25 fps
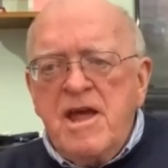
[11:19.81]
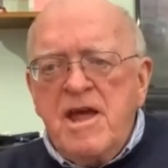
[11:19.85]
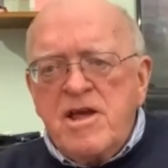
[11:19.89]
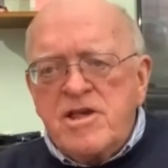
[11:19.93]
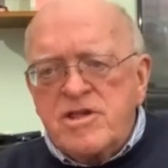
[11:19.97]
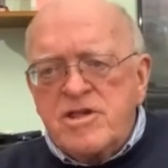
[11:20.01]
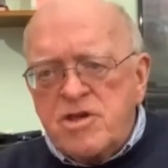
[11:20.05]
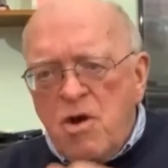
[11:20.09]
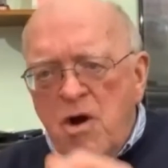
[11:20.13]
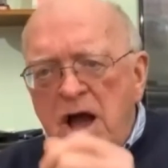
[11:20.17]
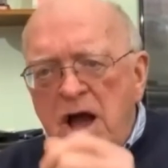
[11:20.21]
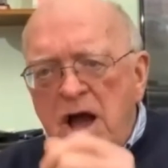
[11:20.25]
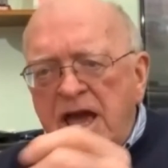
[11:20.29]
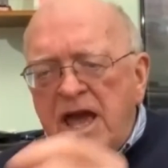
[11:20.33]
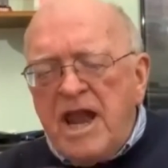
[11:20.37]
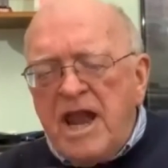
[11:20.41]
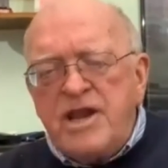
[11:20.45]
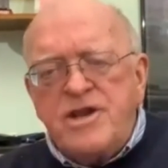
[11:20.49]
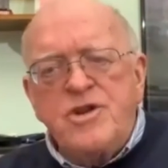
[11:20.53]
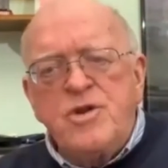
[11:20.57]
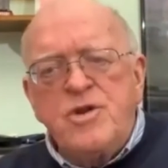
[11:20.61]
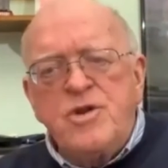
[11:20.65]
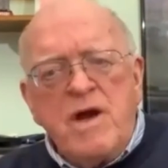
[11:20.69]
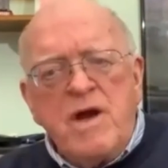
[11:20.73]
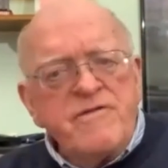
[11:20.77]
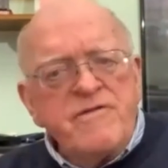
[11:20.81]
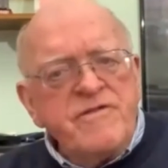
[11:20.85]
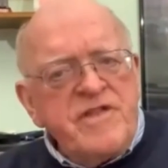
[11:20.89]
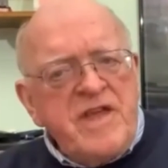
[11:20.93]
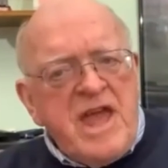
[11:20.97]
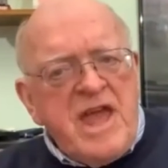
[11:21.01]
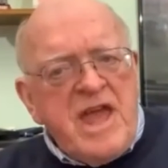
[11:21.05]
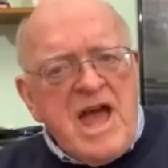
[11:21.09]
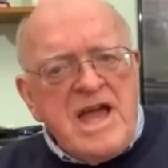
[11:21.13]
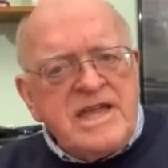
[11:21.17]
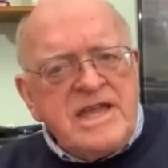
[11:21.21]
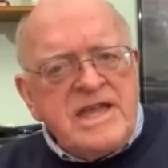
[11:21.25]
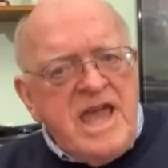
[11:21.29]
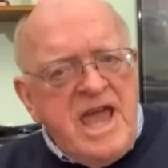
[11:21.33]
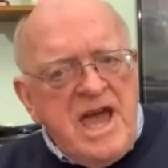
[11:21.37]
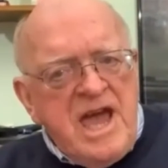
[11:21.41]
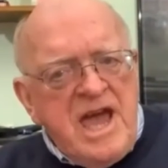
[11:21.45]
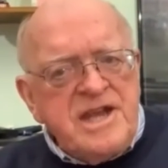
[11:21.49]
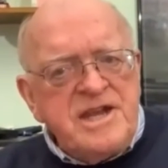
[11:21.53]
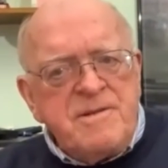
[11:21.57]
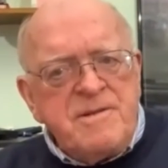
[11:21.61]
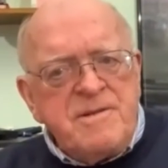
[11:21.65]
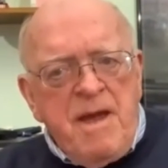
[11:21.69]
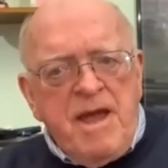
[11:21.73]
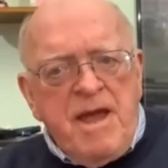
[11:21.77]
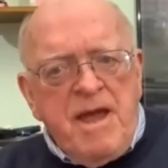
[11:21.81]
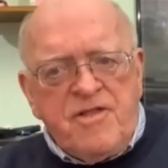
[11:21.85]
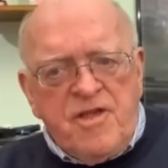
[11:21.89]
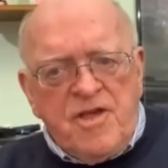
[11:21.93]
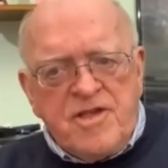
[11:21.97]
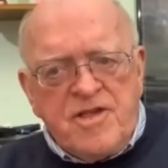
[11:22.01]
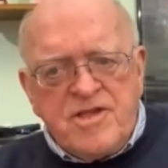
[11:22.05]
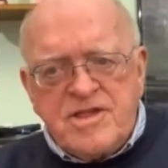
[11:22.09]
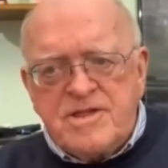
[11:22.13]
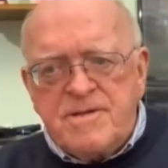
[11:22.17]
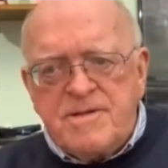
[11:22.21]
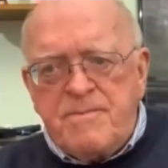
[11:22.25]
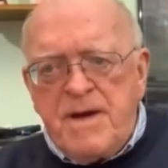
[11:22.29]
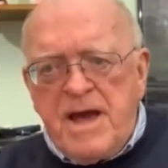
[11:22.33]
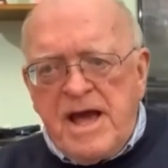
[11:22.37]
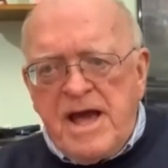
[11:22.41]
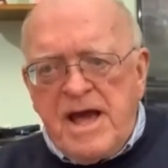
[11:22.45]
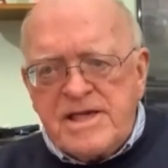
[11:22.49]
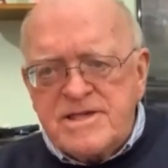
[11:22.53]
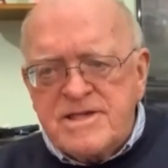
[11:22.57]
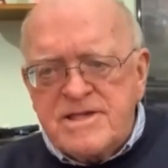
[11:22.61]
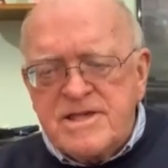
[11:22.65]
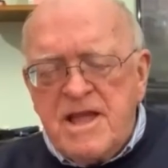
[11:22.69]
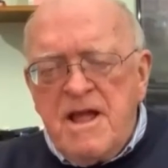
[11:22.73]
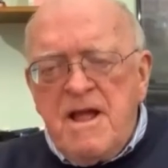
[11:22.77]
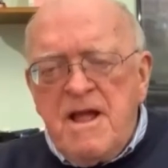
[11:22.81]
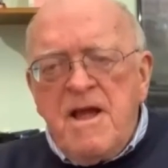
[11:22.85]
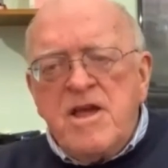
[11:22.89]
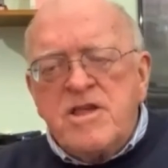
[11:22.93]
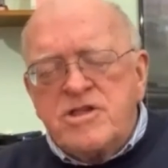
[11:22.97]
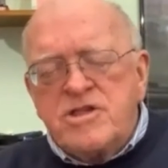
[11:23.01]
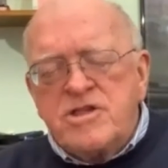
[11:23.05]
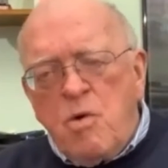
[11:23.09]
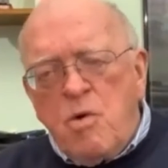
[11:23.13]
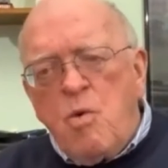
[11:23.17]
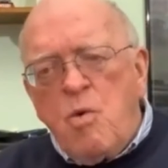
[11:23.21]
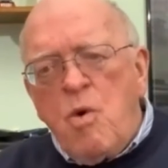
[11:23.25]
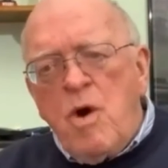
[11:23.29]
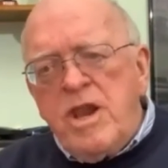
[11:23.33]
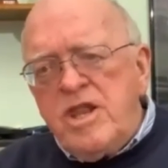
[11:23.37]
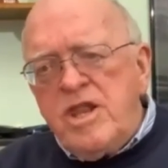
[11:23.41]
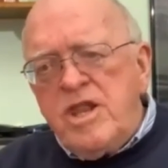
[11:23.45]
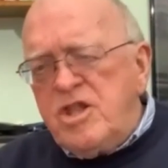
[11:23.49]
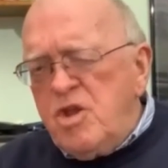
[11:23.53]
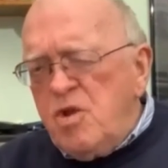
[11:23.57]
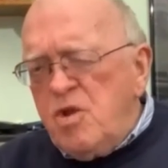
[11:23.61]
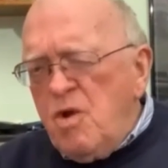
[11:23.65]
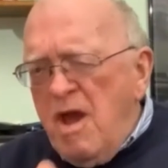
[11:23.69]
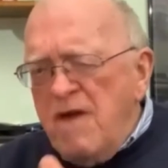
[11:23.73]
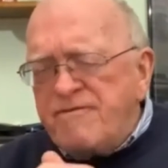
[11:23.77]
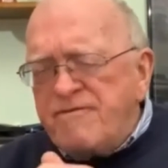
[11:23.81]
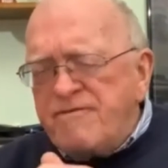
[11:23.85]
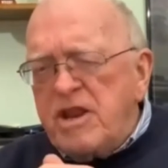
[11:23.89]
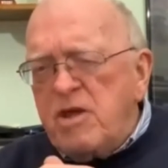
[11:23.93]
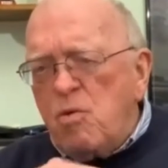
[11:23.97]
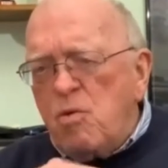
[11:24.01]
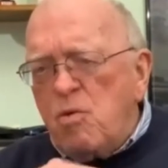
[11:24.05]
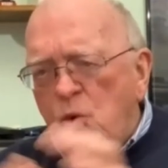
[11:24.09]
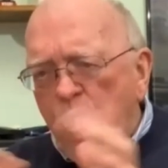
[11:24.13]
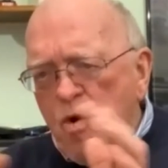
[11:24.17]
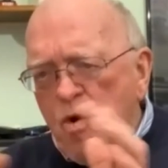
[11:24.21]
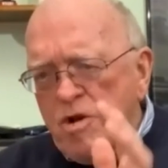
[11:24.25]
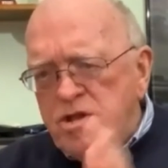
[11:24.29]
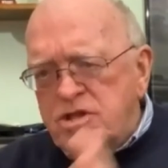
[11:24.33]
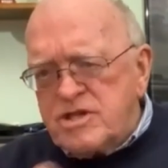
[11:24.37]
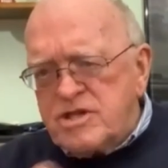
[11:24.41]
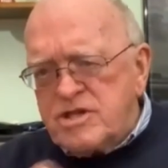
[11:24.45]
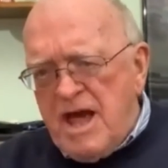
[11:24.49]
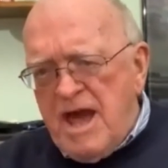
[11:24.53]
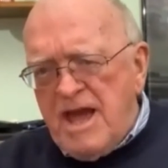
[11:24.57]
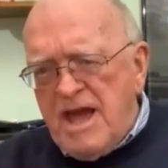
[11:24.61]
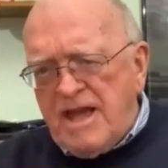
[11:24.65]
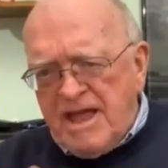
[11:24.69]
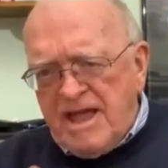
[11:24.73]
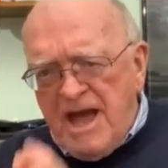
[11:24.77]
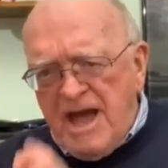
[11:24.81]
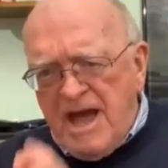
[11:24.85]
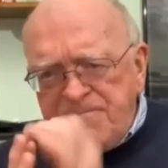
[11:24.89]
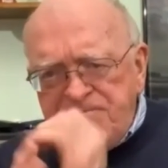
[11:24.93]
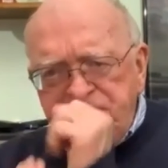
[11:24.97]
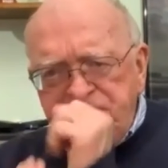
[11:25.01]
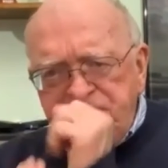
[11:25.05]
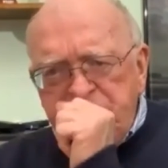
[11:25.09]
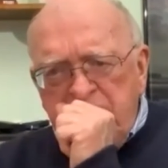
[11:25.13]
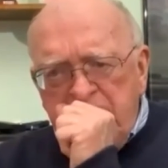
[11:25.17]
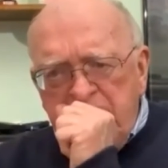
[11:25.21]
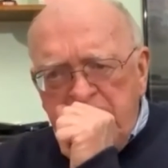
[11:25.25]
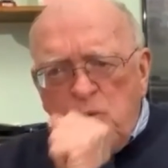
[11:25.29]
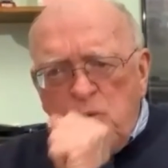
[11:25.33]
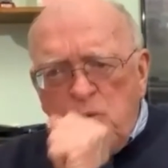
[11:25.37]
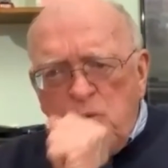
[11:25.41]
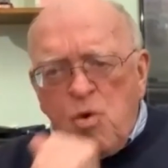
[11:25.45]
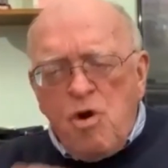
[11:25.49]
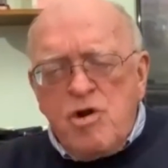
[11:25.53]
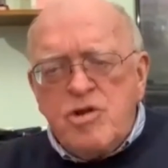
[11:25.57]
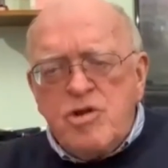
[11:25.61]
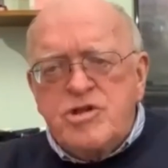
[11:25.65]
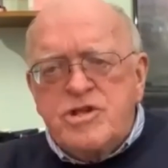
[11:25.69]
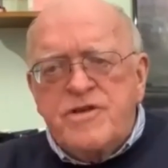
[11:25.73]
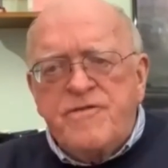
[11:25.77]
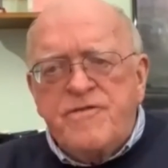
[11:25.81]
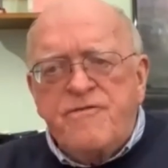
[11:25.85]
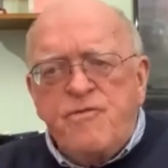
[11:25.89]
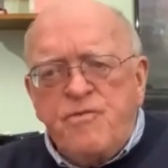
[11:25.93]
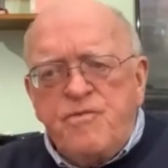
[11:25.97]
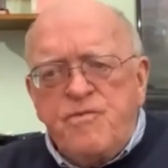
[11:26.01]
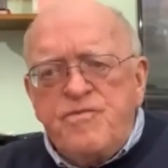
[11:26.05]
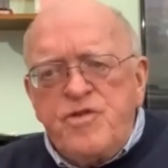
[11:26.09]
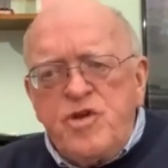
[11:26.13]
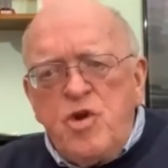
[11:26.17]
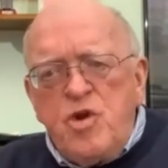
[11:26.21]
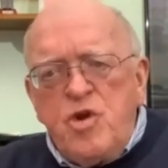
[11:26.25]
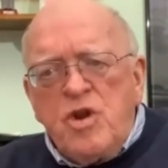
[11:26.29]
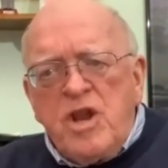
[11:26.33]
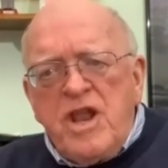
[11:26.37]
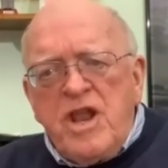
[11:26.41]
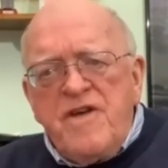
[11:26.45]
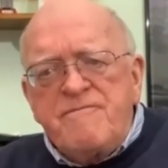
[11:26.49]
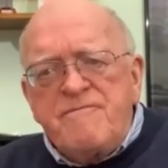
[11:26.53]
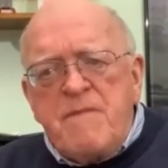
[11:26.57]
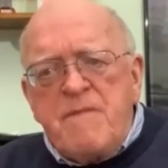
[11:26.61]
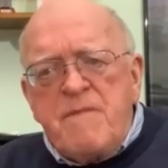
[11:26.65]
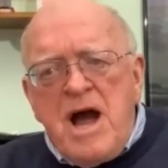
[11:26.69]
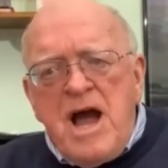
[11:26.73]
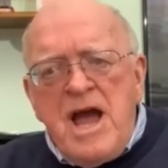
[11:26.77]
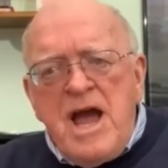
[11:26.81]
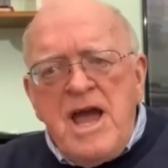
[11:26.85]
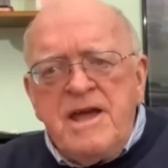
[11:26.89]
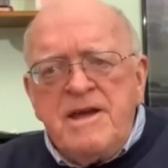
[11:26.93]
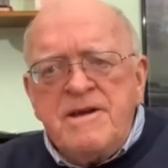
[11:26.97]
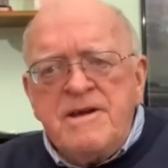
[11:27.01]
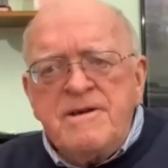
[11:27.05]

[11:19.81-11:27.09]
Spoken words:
So I got to do everything I can to make this the best. So what do you have any words like that? Any words of you live by?